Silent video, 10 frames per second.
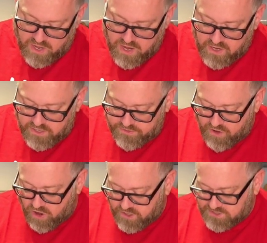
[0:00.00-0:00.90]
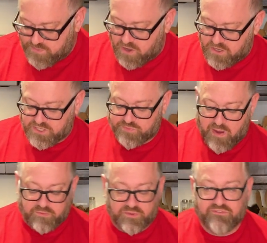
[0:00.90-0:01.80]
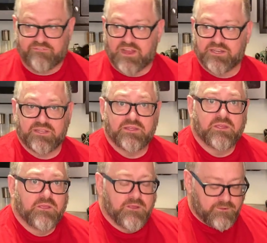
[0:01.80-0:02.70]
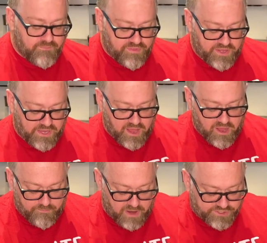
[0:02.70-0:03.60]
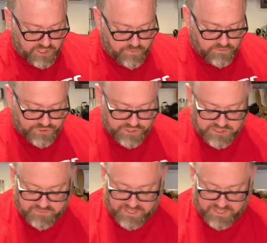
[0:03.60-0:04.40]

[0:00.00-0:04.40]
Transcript: I think the hardest part is probably finding the mascarpone cheese.